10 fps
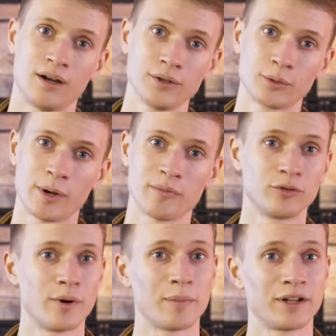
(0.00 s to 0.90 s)
On the grip of
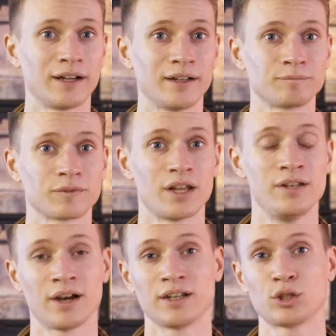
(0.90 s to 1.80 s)
the replica, a
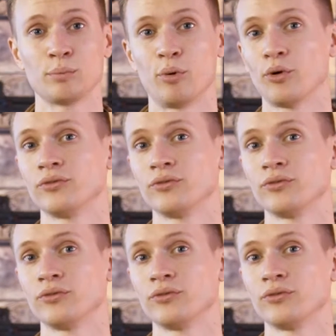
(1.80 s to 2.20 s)
nice bold